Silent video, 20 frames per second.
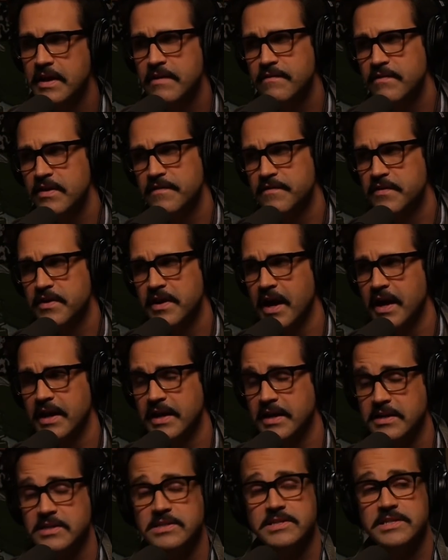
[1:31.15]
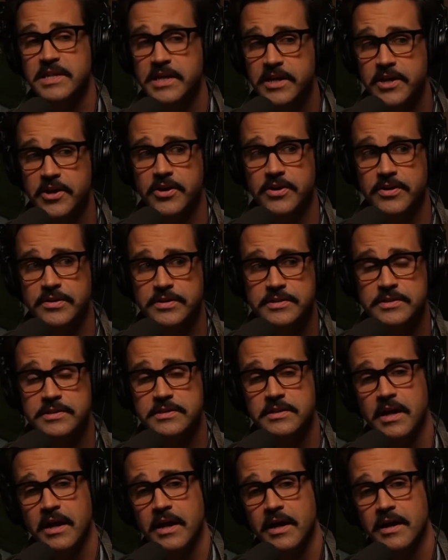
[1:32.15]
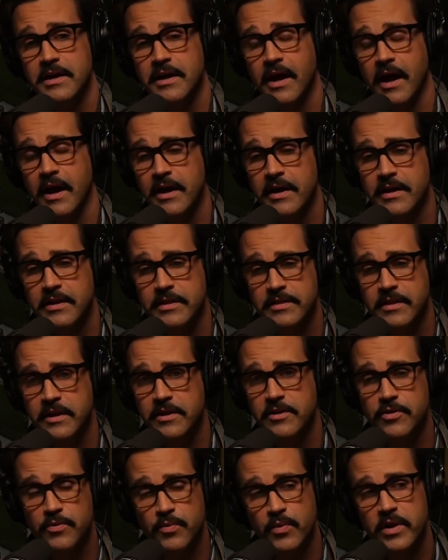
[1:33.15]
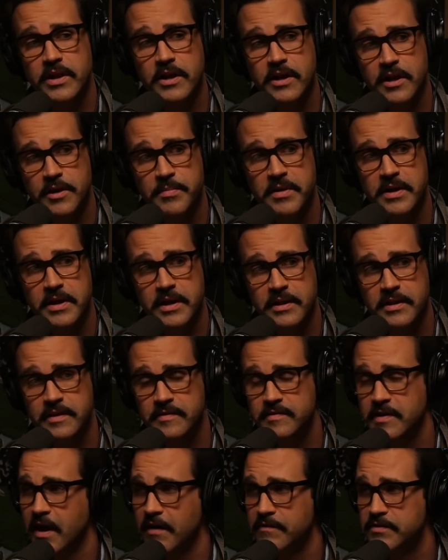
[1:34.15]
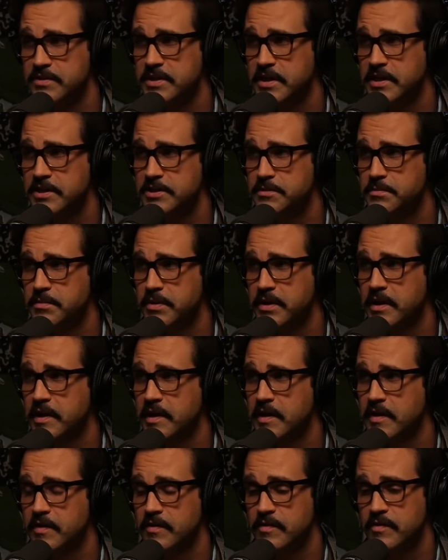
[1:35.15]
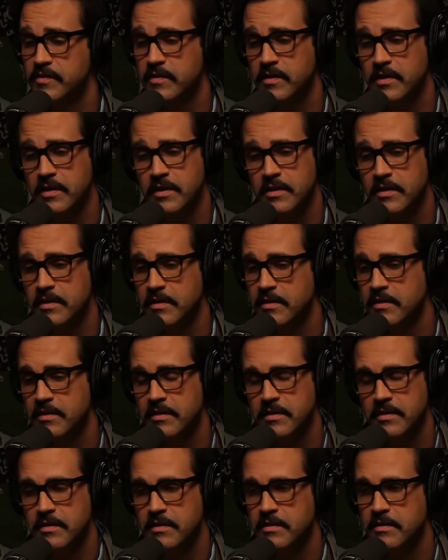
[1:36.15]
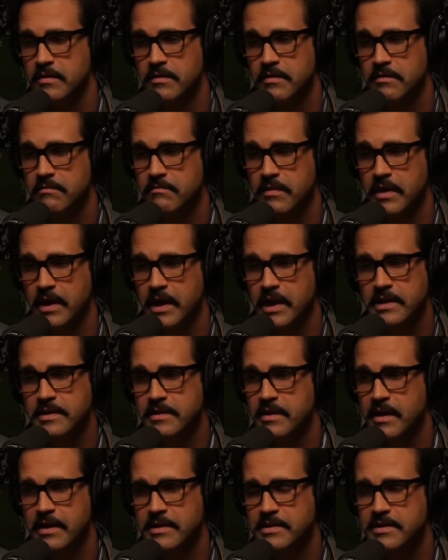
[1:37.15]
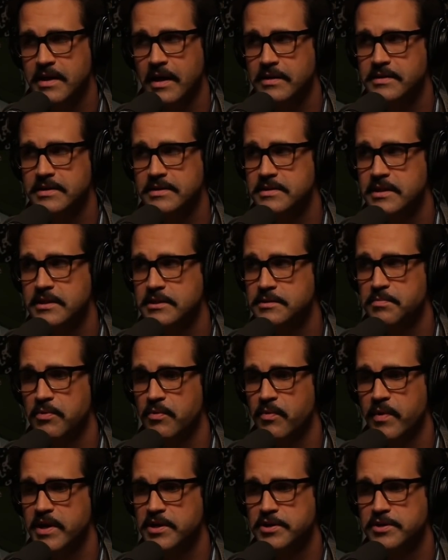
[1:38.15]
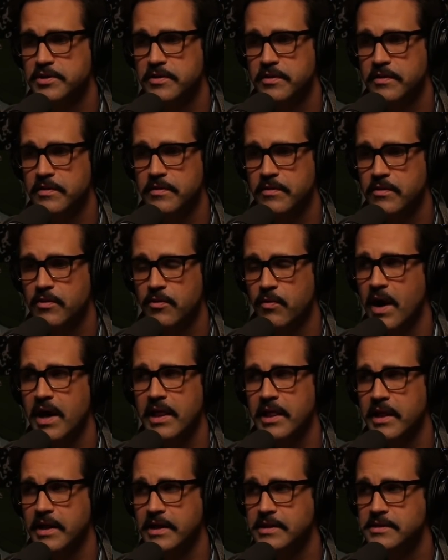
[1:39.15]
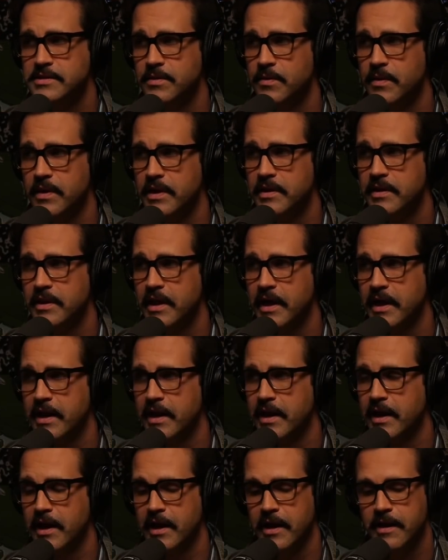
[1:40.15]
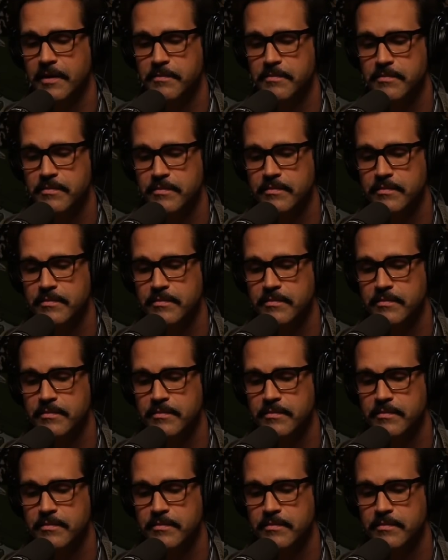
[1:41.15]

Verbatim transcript: Even if you're not into sneakers, I think you're really gonna be into this conversation because It's it's got this inspirational quality to it that uh,